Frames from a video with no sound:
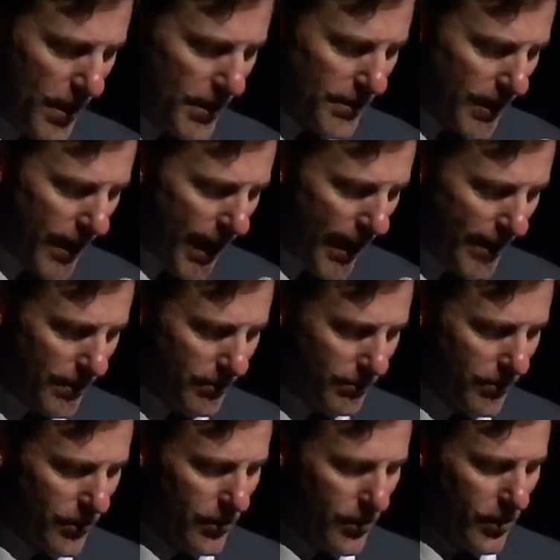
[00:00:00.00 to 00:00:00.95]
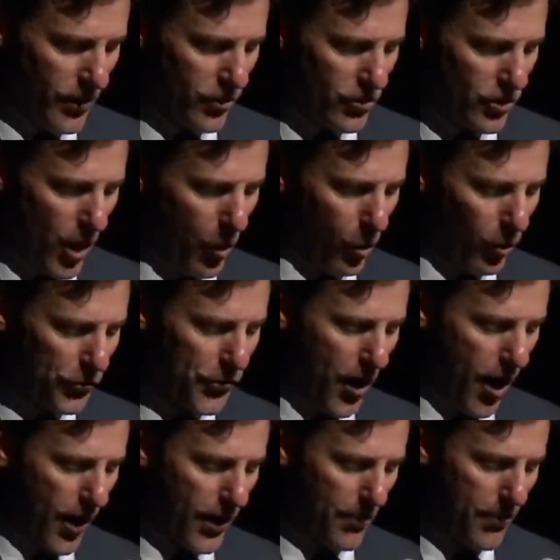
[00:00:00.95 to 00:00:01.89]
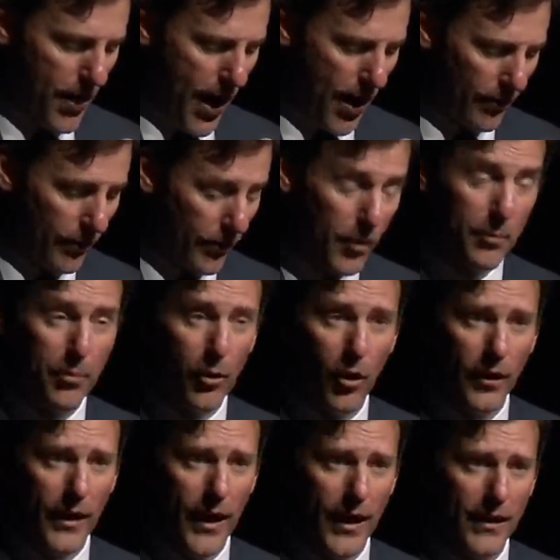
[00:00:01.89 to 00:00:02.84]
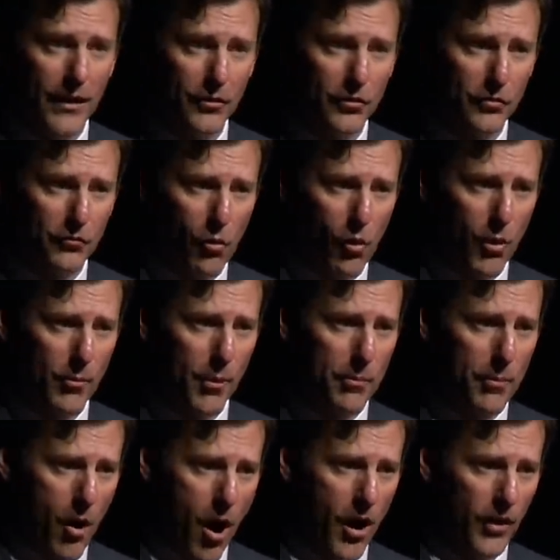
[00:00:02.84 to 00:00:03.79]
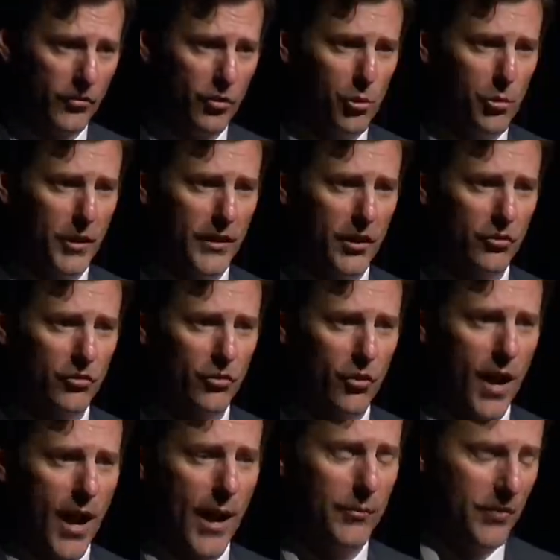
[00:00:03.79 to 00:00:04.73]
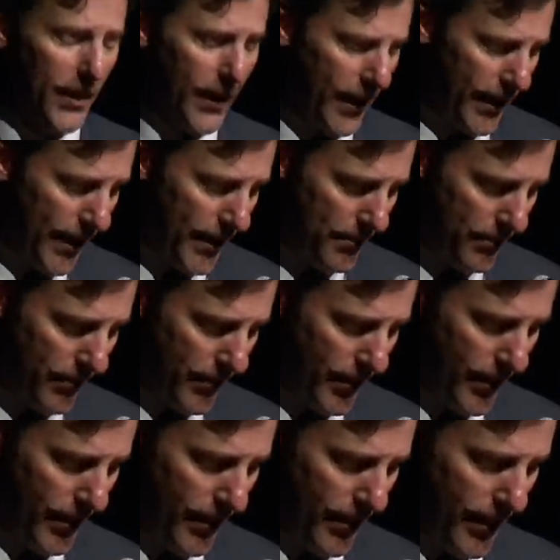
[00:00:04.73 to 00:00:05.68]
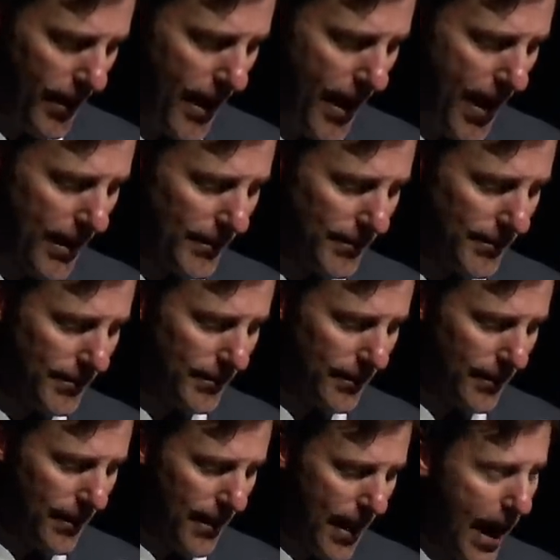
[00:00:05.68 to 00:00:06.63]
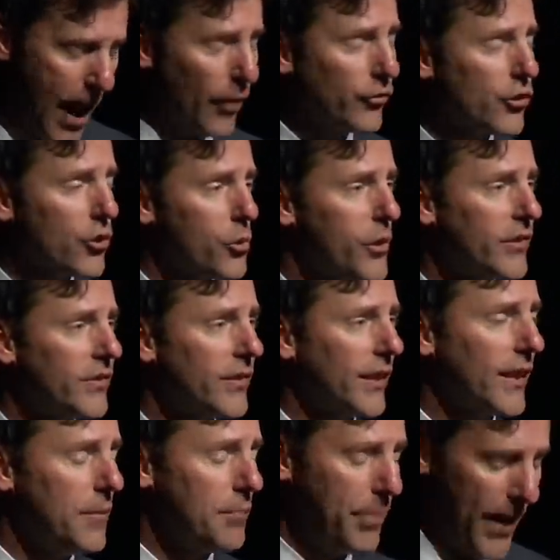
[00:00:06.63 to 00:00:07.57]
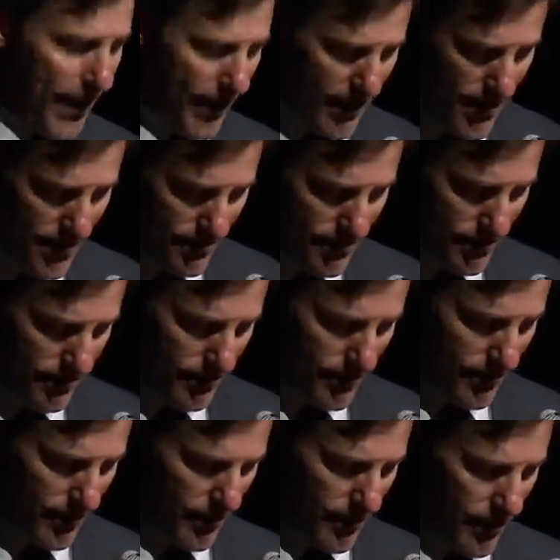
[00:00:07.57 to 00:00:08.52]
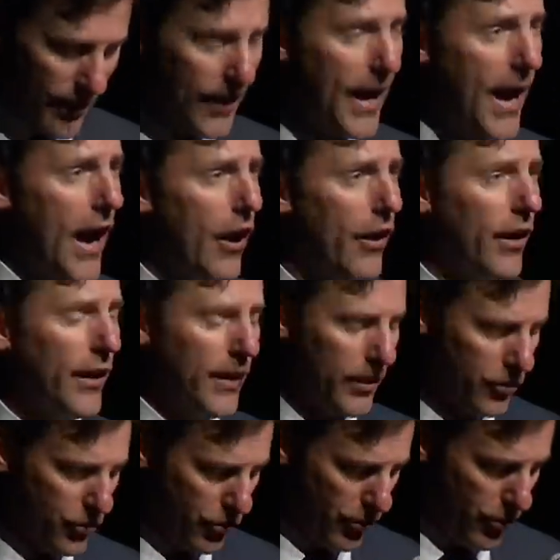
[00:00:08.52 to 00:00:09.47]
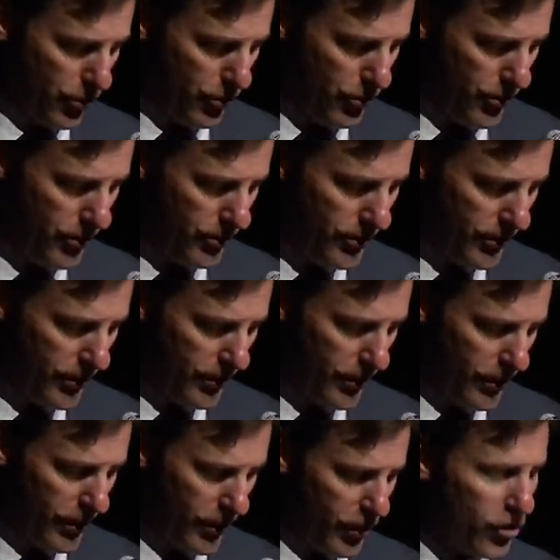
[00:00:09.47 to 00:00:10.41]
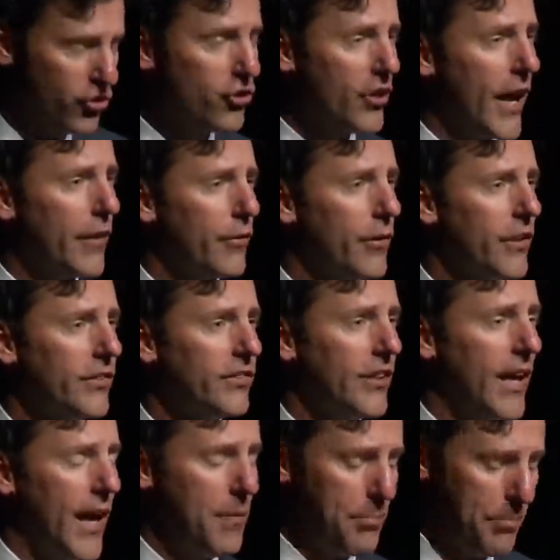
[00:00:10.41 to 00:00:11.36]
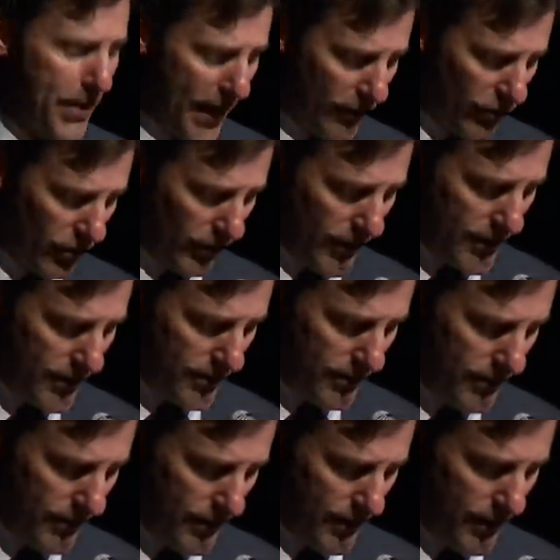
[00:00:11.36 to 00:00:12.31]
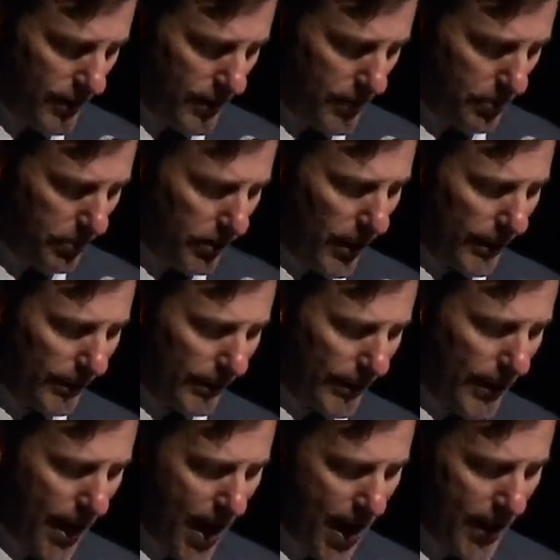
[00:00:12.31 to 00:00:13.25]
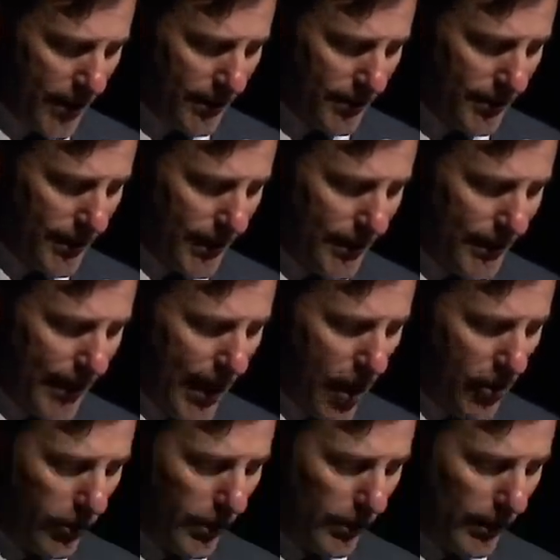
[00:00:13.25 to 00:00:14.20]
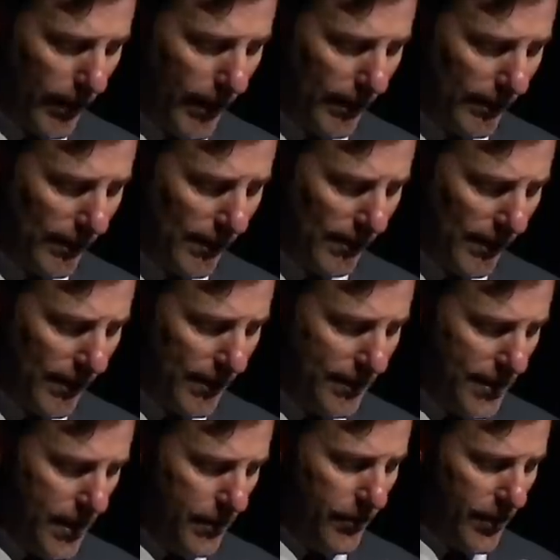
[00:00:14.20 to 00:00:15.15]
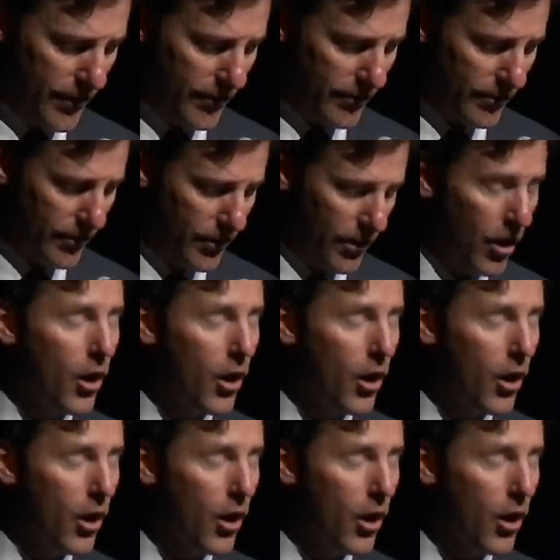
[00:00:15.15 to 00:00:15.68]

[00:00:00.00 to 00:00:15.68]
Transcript: Tonight, Joe will talk about the book and his former boss, who he describes in it as altruistic and petty, caring and crude, generous and petulant, bluntly honest and calculatingly devious,